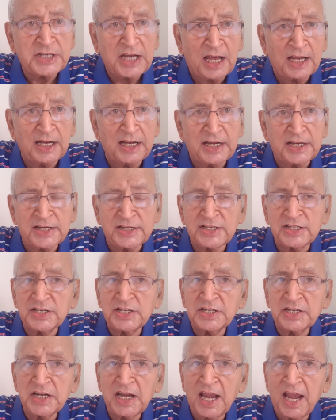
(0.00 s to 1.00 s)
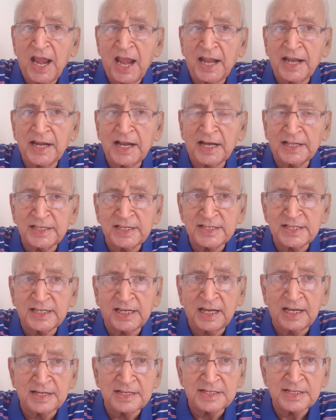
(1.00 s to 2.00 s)
talent, and other
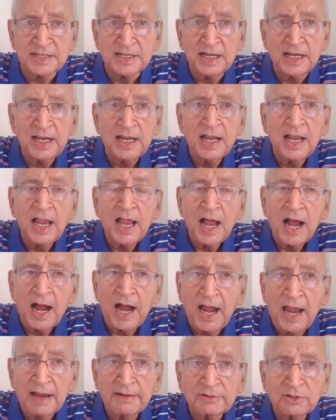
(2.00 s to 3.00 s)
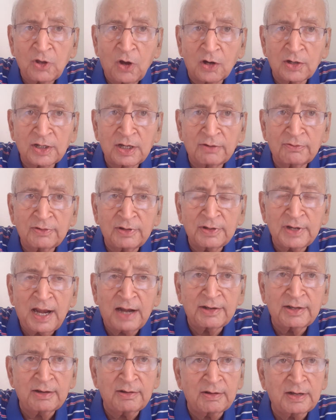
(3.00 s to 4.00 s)
skills. I have thought of, I
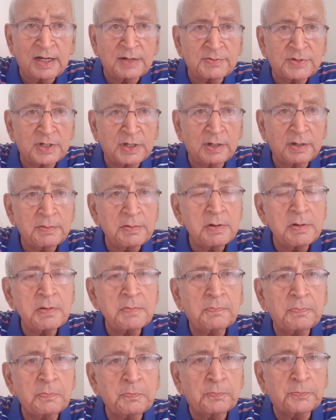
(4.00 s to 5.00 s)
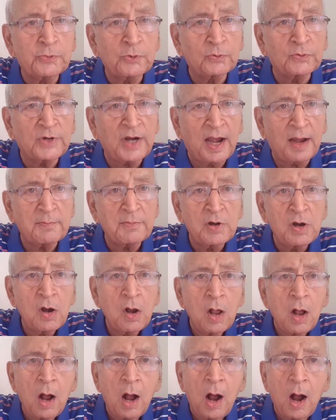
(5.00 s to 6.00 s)
developed a program
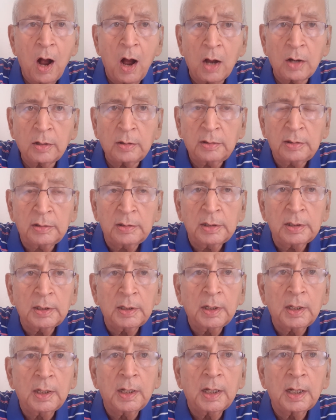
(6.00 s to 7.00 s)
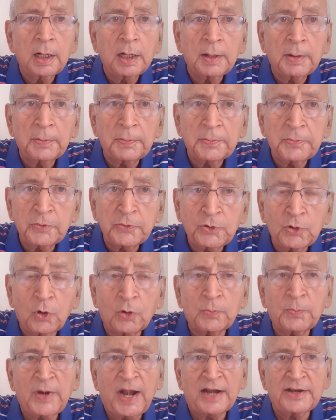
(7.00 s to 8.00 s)
on your
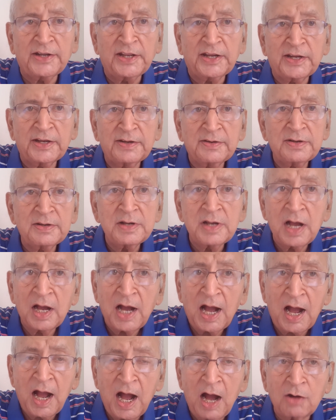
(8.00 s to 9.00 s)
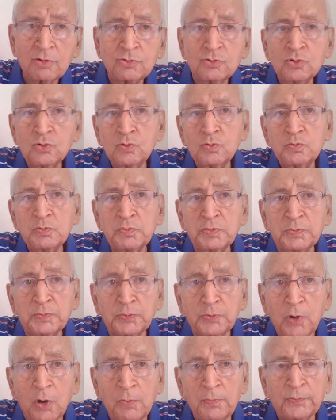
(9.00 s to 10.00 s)
branding, how to
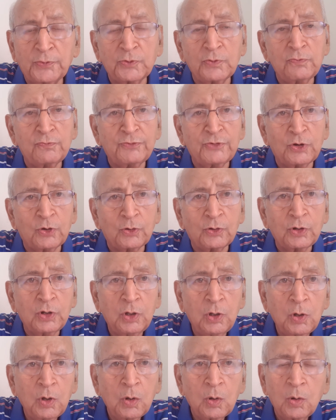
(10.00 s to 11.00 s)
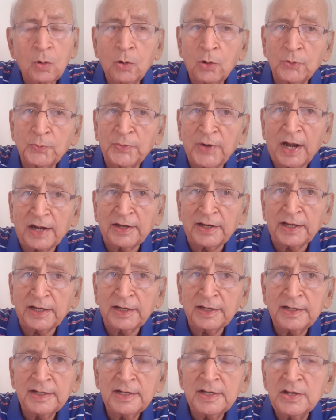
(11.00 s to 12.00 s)
improve your own branding.
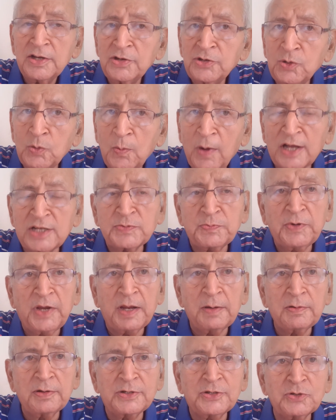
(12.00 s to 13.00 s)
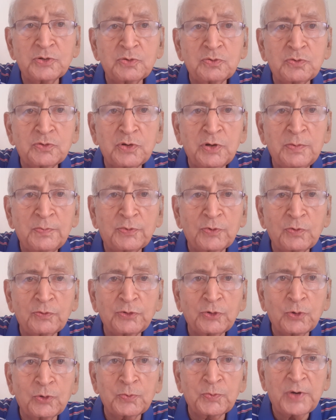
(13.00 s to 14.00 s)
You must be able to improve
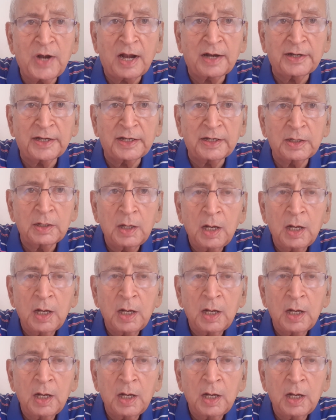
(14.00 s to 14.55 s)
your own branding.